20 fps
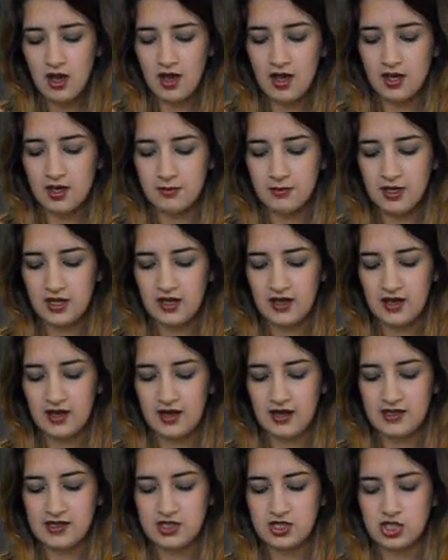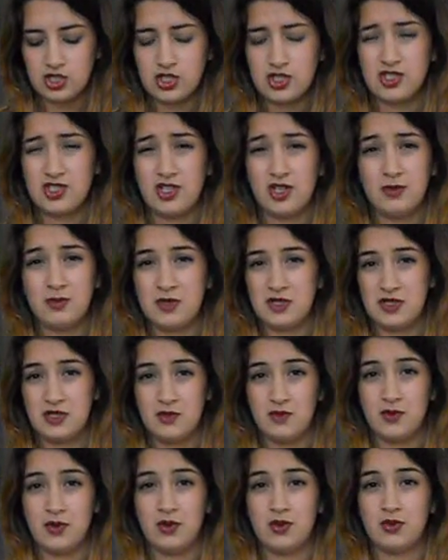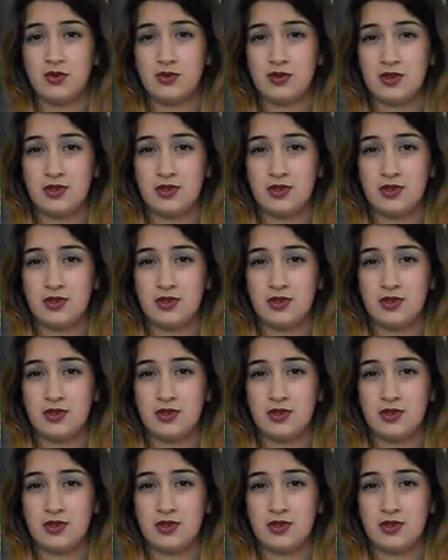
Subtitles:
And it's just so beautiful.